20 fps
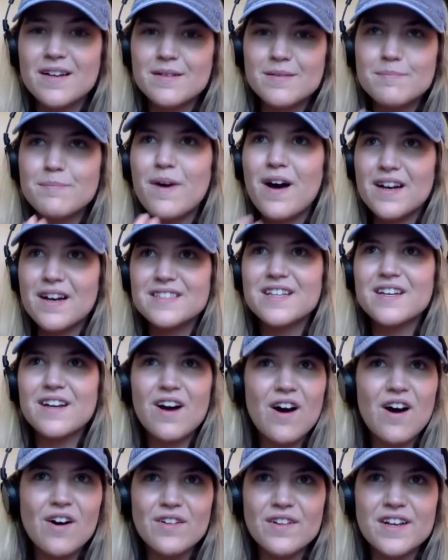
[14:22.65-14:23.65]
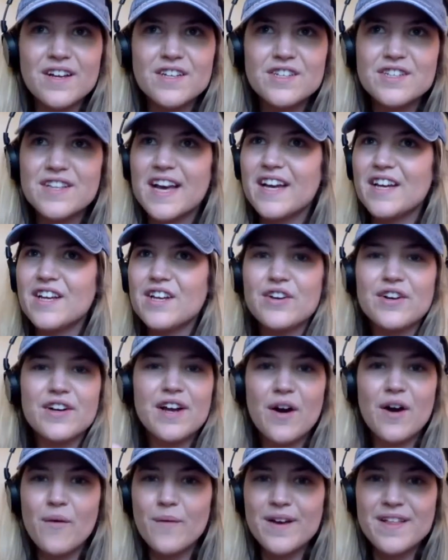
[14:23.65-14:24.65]
Boston College, like you're
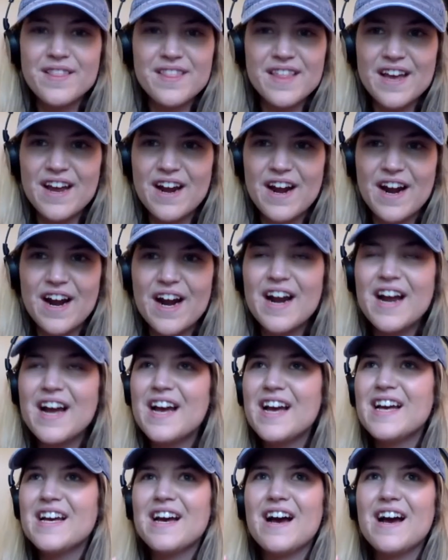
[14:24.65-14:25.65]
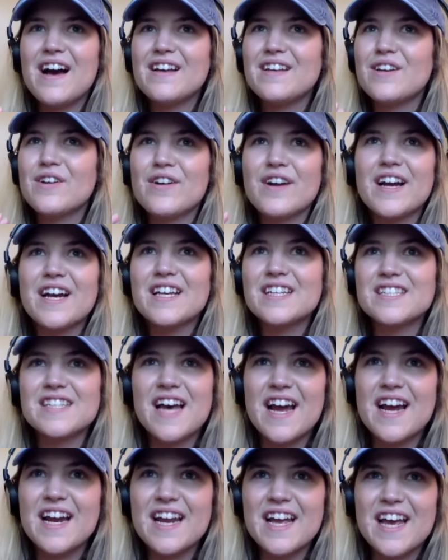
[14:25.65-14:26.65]
going there, you're
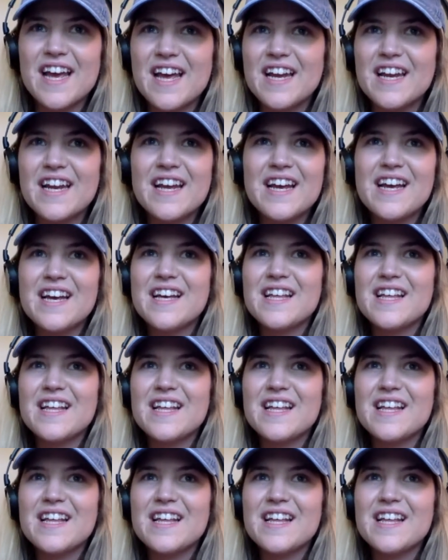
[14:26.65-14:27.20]
excited.